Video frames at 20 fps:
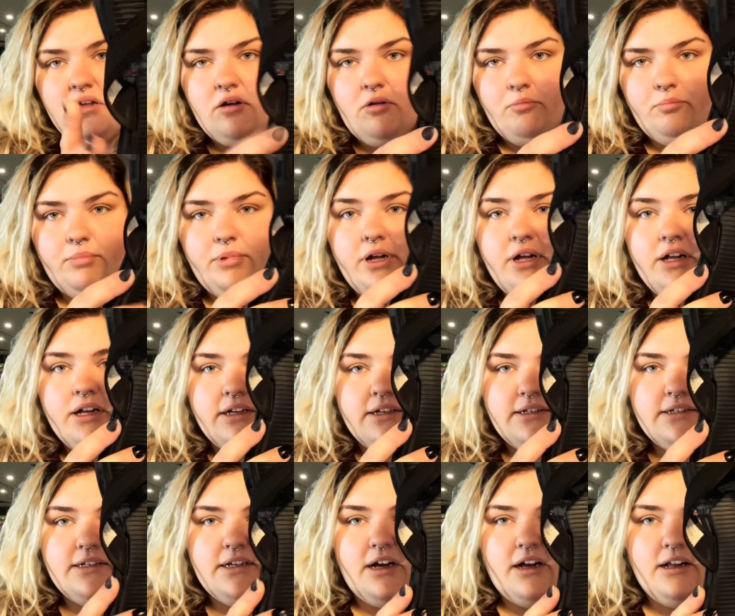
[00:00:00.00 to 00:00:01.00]
But
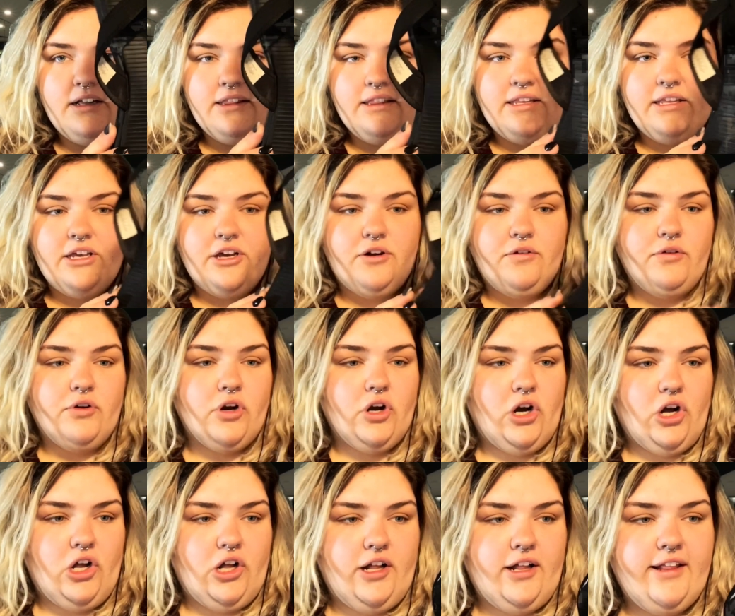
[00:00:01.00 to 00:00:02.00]
on the
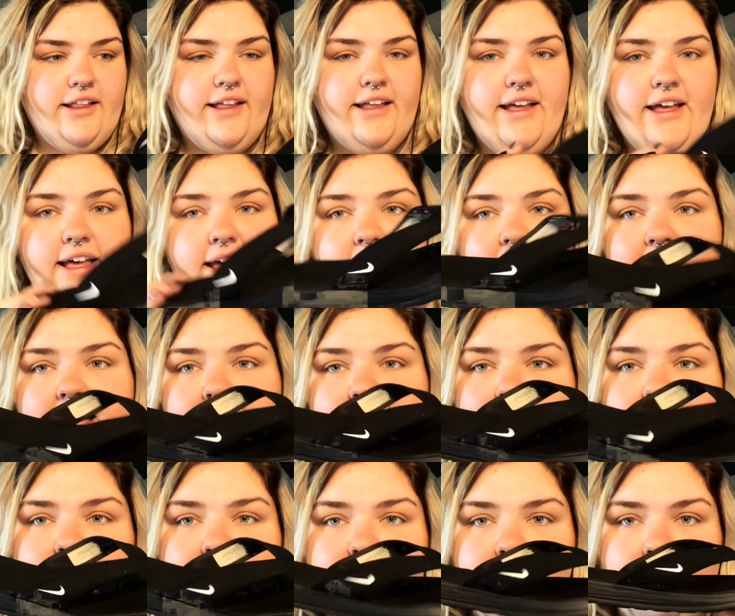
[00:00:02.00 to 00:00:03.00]
overall, a
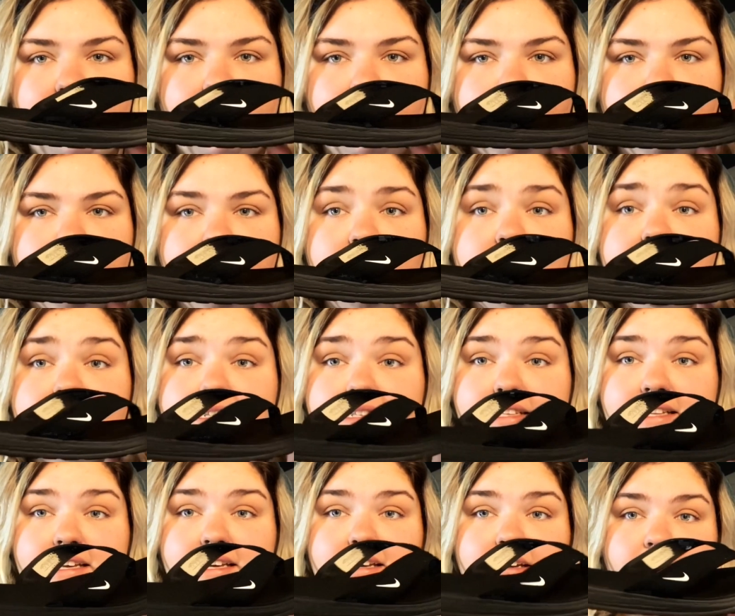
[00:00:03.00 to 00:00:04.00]
very
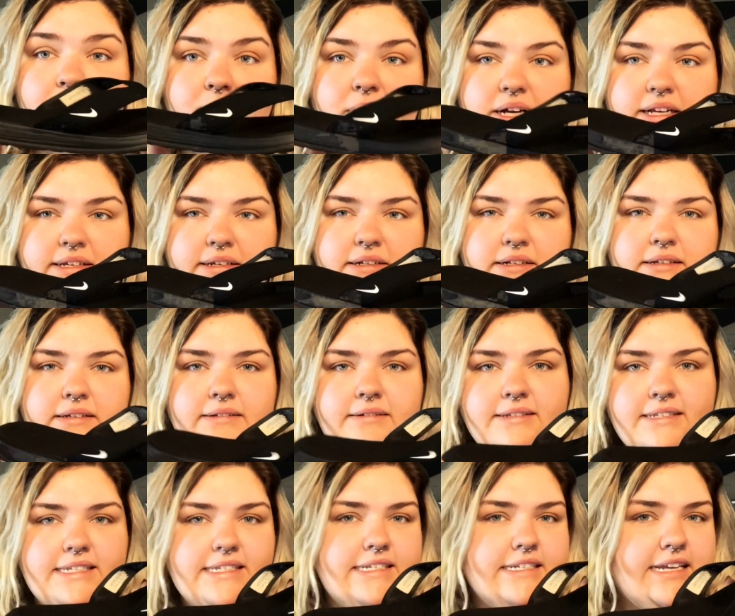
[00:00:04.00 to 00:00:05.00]
sleek but
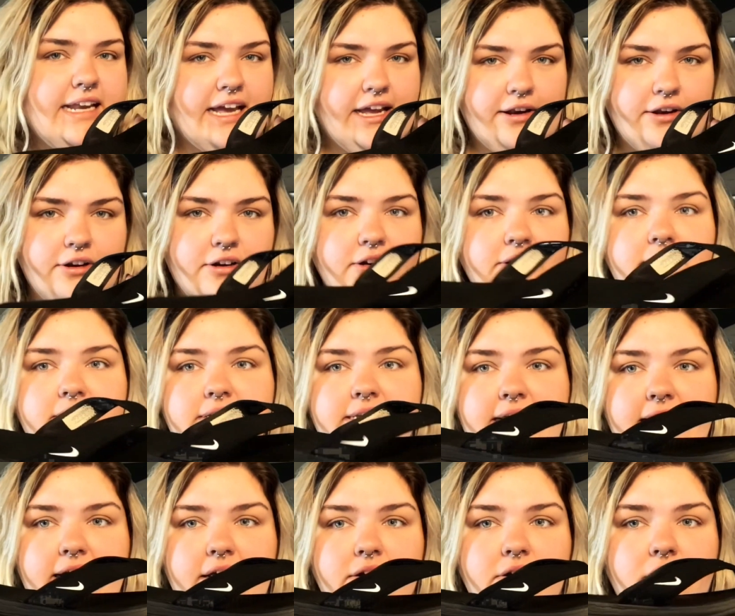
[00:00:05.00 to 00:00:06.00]
standard
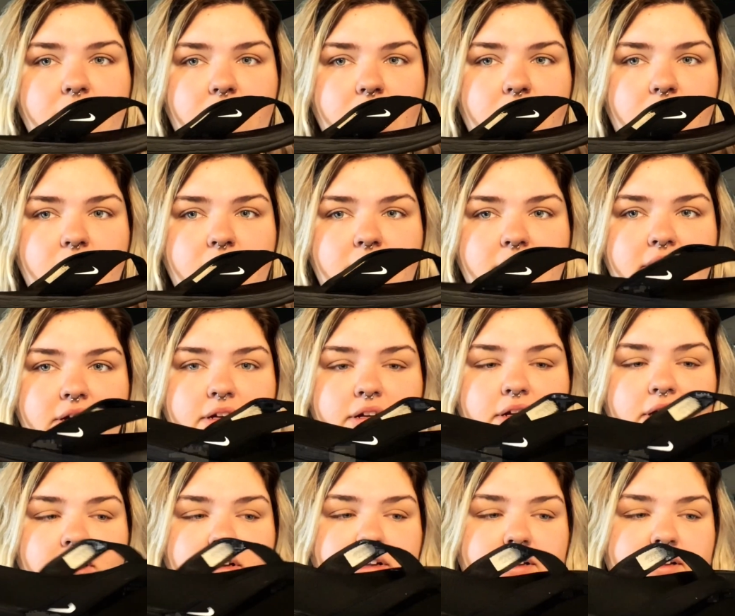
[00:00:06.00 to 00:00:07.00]
sandal.
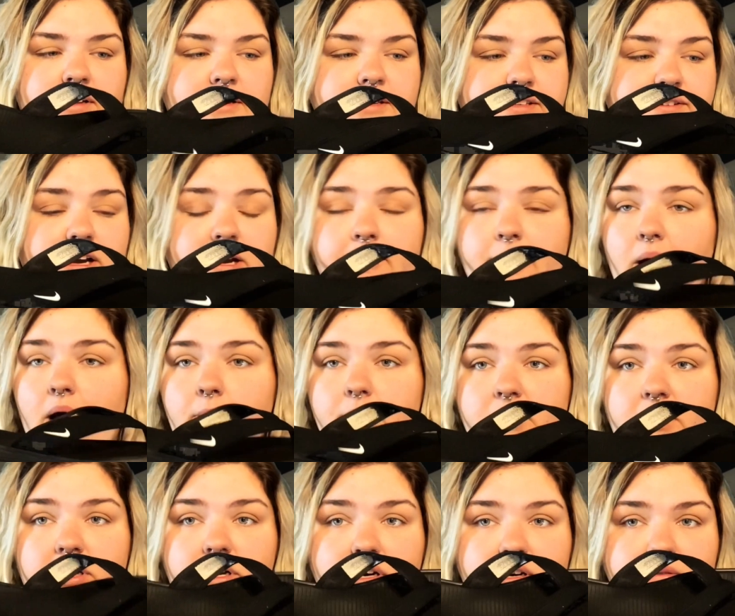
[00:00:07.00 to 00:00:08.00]
It's very
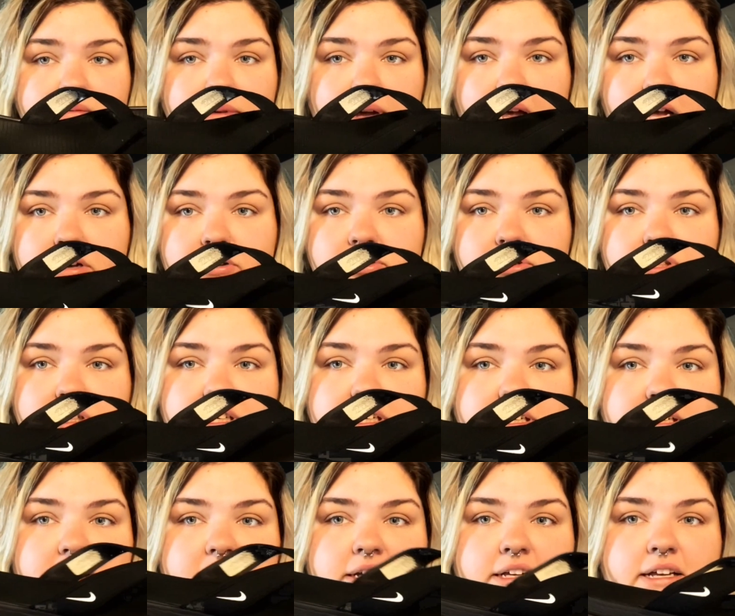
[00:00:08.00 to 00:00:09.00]
popular,
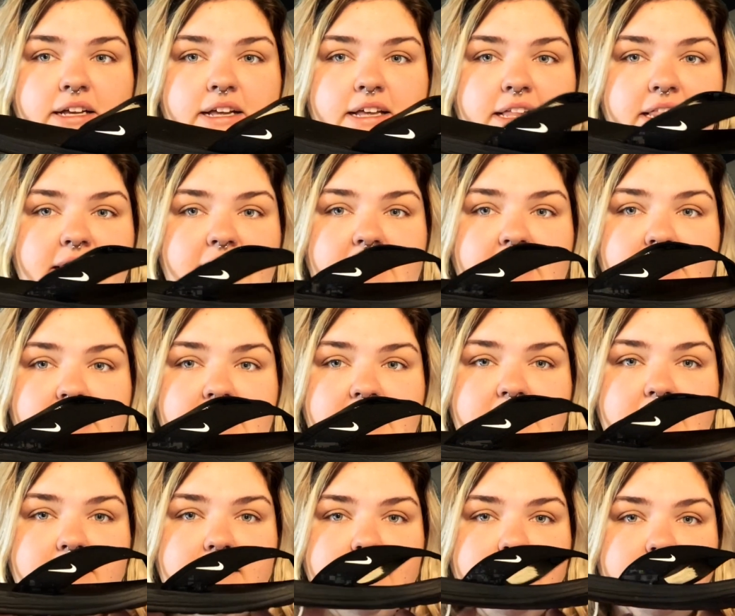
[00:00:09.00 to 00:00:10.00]
actually.
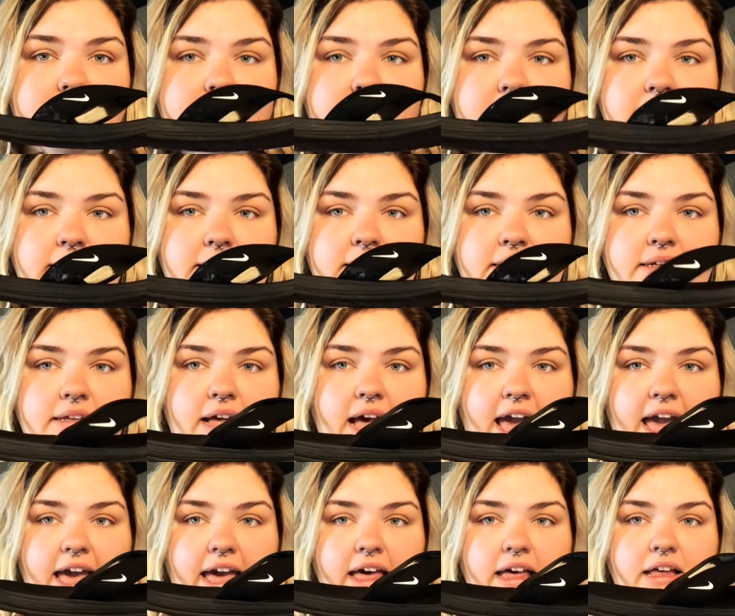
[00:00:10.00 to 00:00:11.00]
These
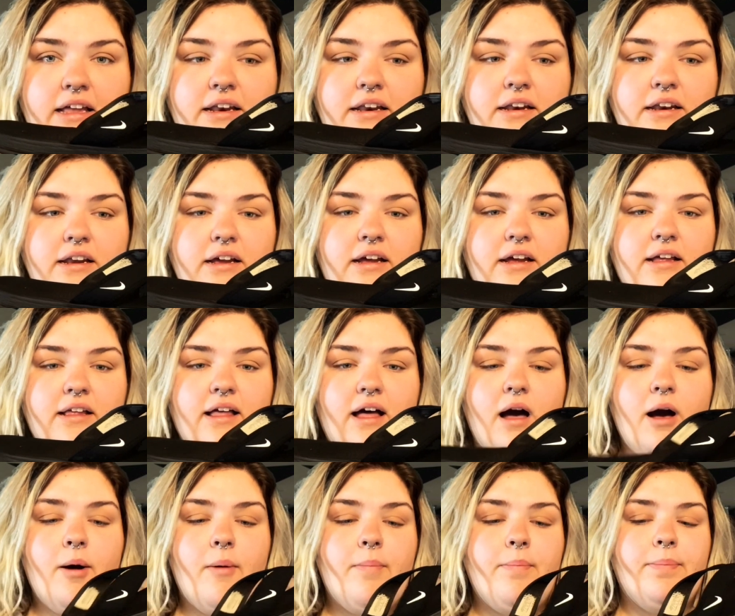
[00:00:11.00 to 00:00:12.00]
and
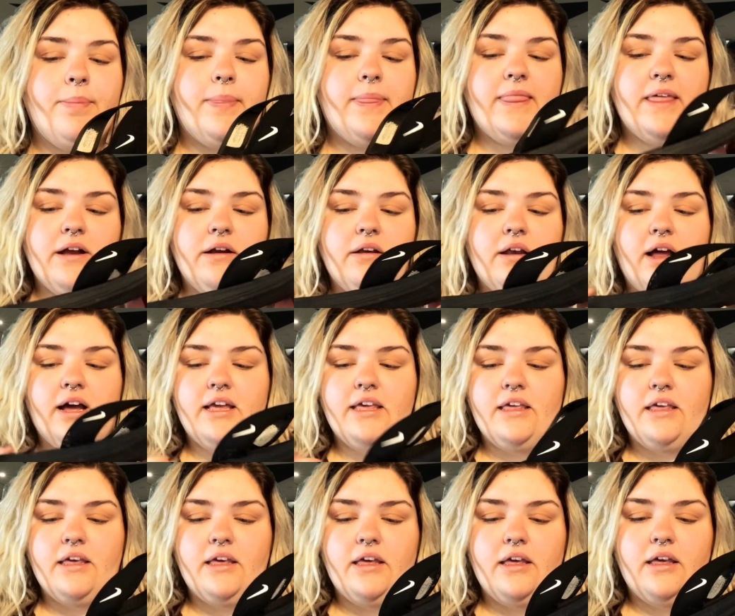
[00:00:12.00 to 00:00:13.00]
their
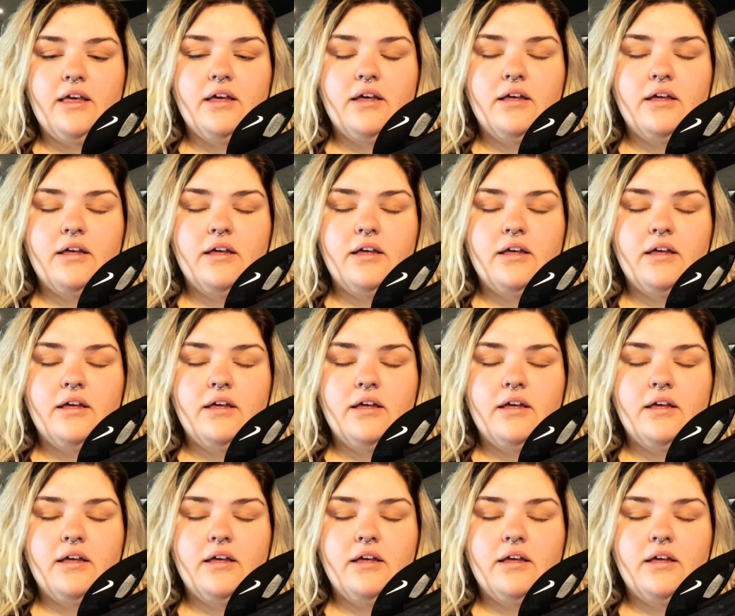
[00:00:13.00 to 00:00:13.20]
Nike